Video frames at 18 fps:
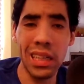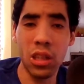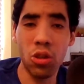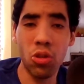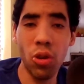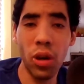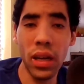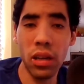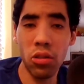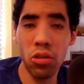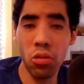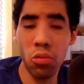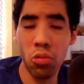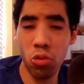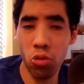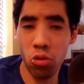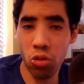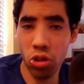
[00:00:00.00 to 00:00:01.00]
It's a great
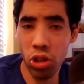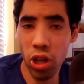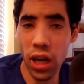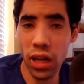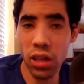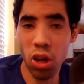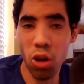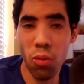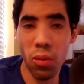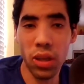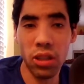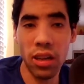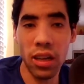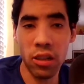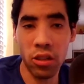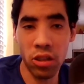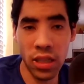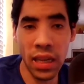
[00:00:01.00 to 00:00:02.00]
time to go back to
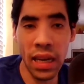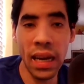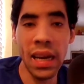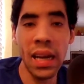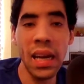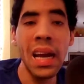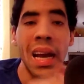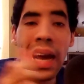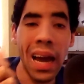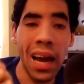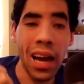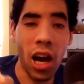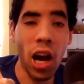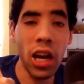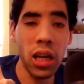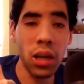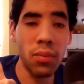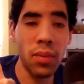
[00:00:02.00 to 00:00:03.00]
Raccoon City, and
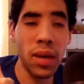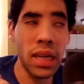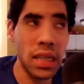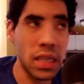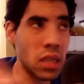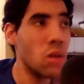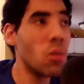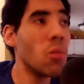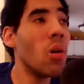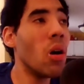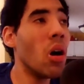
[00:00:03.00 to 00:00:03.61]
highly recommend it.